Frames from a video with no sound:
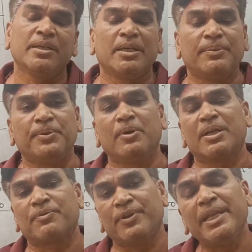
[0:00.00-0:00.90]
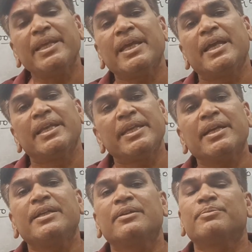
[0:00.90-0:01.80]
If you are feeling any
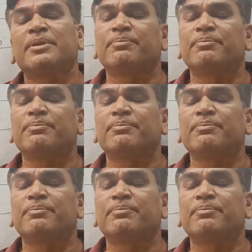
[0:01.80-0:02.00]
kind of the